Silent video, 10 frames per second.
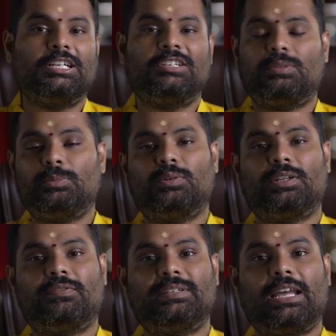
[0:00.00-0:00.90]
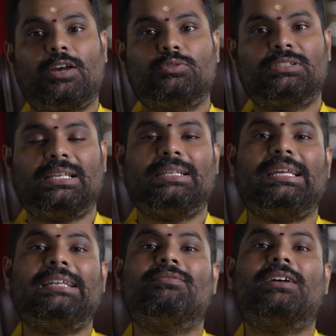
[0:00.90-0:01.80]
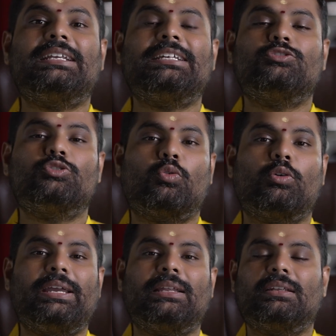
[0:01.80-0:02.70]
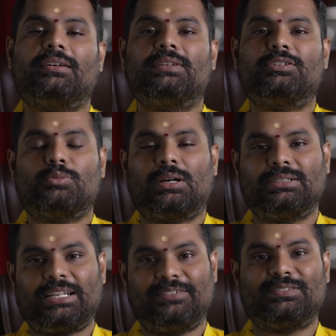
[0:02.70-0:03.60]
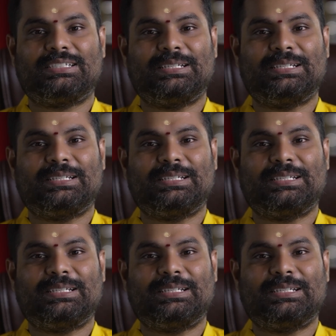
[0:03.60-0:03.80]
removal of doubts, and inviting joy and love into our lives.